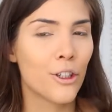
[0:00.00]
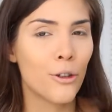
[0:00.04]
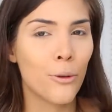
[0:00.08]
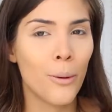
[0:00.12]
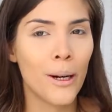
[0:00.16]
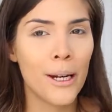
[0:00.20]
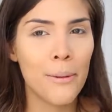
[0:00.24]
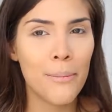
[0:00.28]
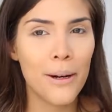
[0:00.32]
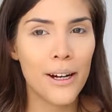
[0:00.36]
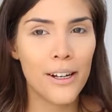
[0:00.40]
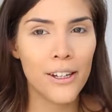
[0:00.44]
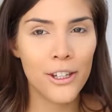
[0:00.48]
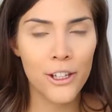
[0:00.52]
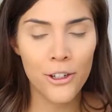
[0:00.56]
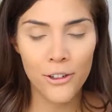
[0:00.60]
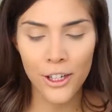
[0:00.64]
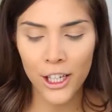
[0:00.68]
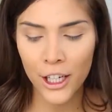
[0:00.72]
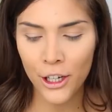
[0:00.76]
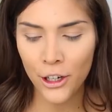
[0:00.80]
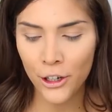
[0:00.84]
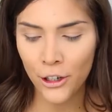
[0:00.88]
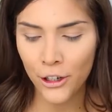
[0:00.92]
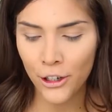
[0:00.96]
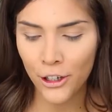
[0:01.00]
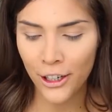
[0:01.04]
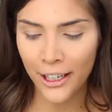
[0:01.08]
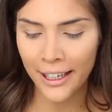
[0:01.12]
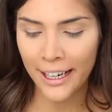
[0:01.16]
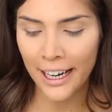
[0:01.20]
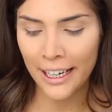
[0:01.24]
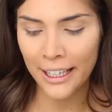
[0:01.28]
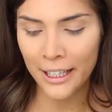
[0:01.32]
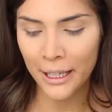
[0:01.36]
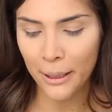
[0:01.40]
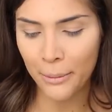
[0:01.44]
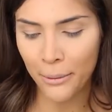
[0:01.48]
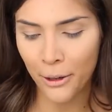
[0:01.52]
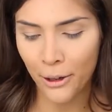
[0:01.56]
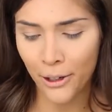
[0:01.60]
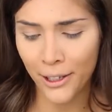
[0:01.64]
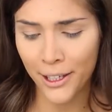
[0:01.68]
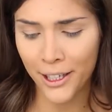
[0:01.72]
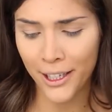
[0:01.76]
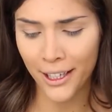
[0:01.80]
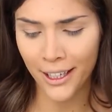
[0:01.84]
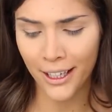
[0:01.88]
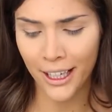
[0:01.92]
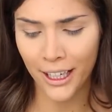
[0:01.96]
20 bucks to renew, it ends up
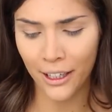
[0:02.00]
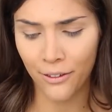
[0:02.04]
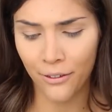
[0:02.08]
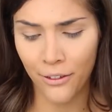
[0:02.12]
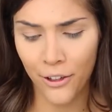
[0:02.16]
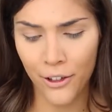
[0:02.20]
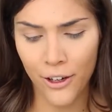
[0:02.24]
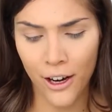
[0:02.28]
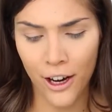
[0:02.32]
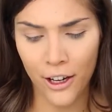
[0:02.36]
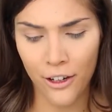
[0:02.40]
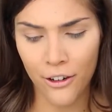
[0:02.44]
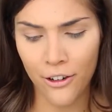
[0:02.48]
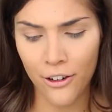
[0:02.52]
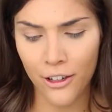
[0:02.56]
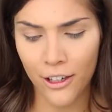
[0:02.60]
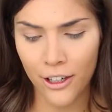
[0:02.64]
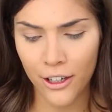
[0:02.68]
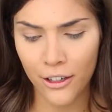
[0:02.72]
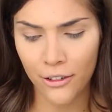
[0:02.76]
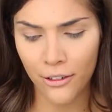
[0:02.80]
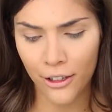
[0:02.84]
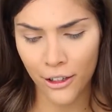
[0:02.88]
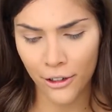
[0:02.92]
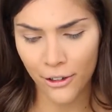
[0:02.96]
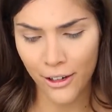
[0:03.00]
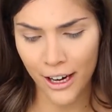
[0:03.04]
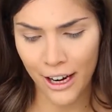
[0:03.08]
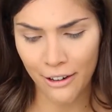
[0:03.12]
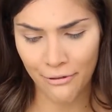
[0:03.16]
costing like a few hundred to renew